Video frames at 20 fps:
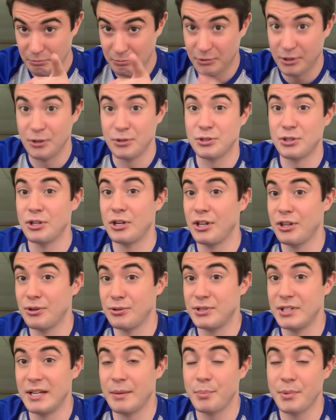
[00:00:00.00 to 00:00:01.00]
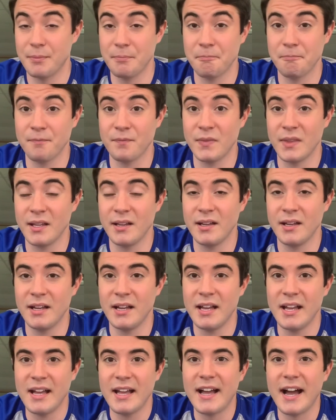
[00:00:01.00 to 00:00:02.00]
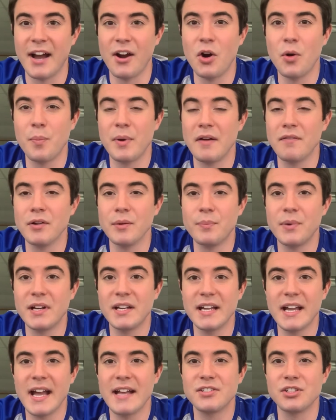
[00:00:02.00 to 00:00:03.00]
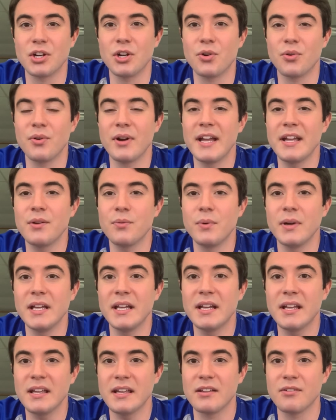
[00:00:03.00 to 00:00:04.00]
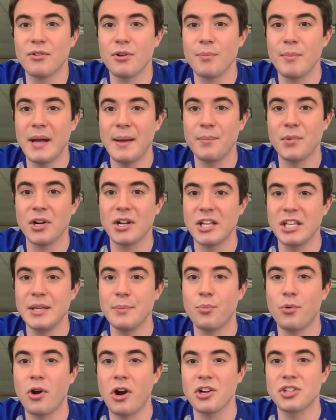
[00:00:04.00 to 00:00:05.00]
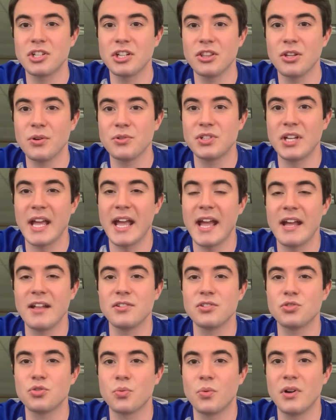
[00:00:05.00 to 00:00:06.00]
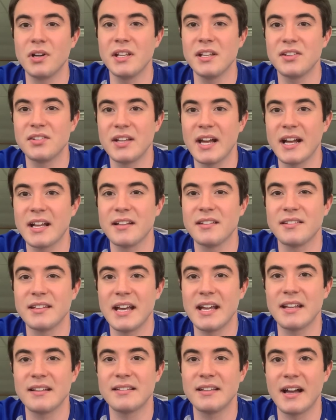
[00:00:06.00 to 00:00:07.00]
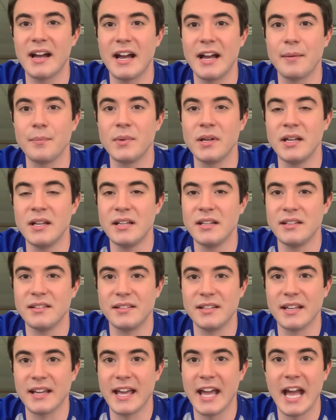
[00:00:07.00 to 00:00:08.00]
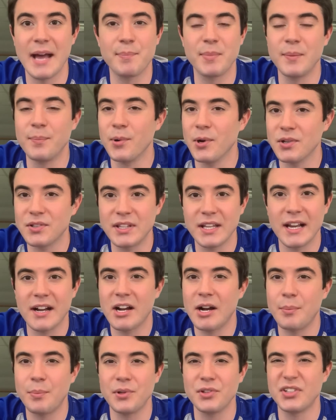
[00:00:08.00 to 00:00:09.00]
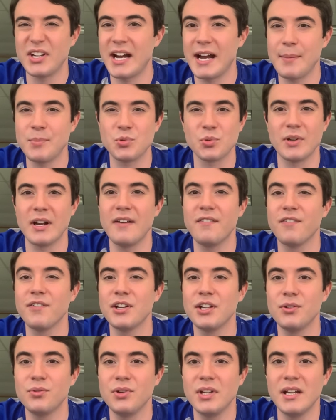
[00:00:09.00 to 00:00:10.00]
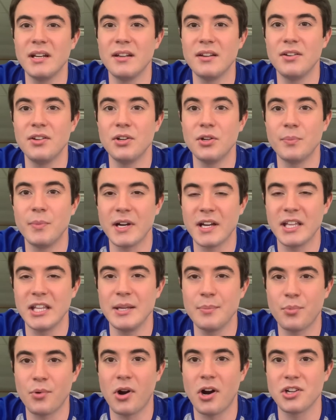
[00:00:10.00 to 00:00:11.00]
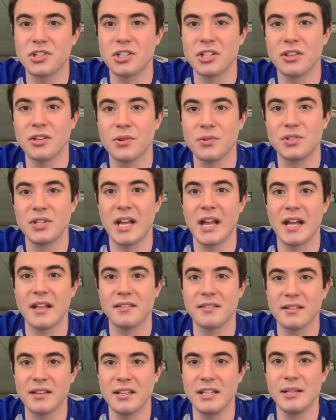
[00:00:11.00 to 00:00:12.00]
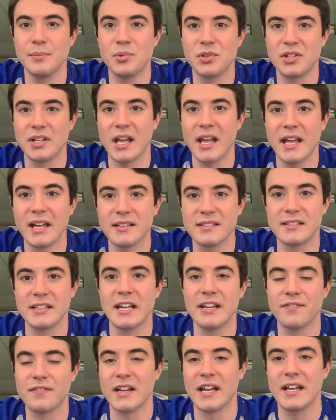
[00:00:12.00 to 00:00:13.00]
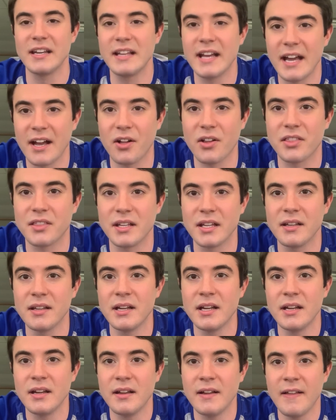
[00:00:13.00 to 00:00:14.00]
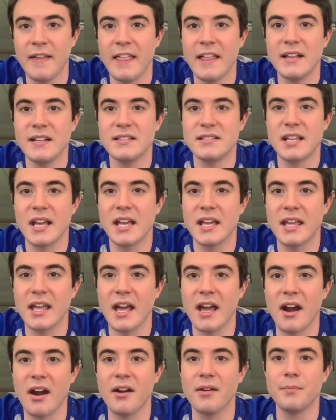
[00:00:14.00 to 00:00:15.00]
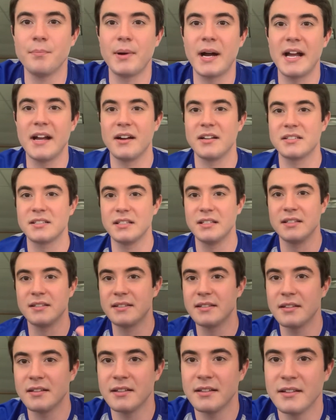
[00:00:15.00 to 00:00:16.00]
There's another tip. I hope everybody has a great week and remember keep washing those hands 20 seconds at a time. Sing happy birthday a couple times, whatever you need to do, but keep washing those hands. Keep staying safe and healthy. Take care. Bye, Huskies.